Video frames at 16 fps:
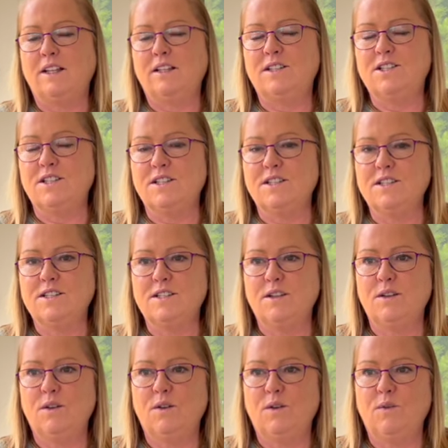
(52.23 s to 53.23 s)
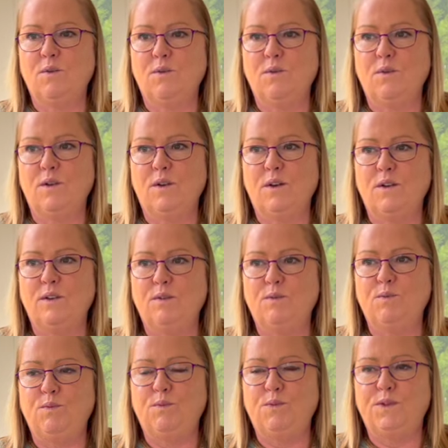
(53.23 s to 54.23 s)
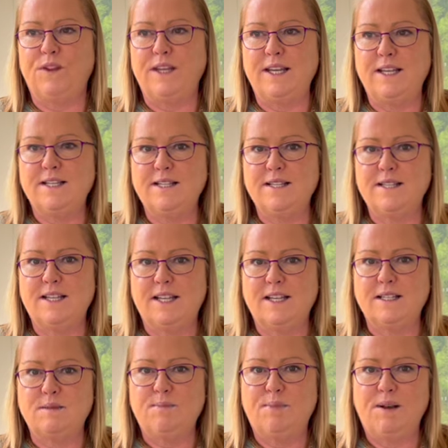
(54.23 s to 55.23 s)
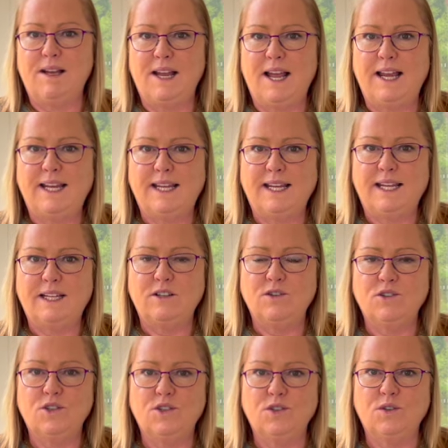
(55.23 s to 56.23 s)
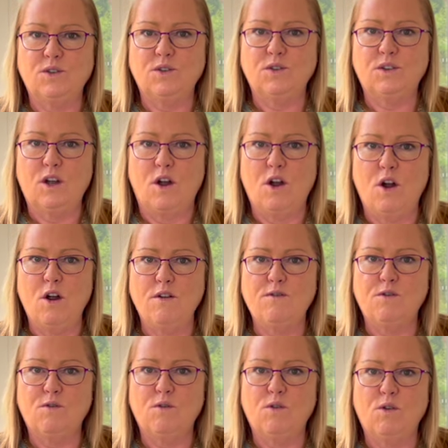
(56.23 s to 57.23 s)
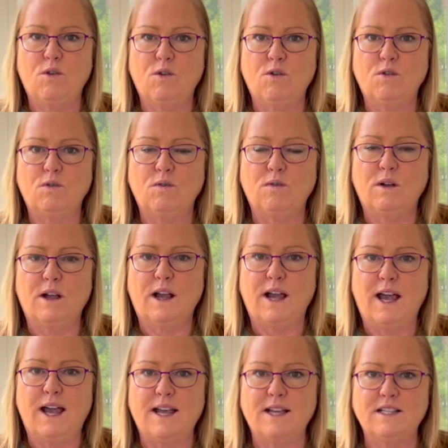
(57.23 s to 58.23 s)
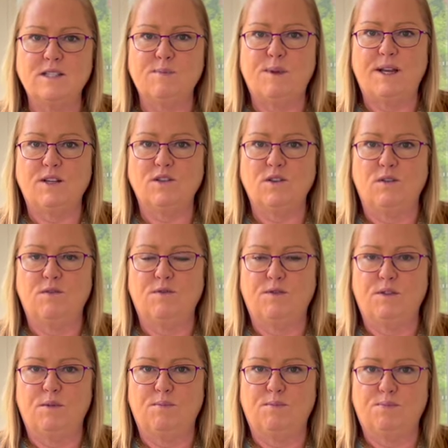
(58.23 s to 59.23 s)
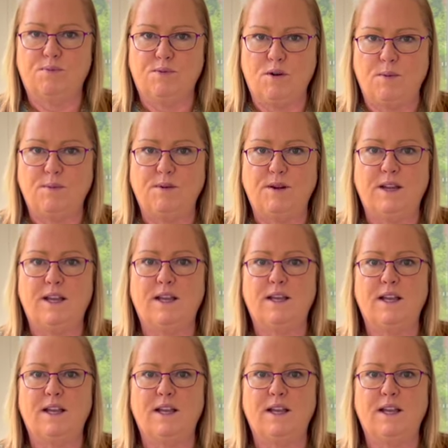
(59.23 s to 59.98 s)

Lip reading: Just these things play into the overall aspect of the property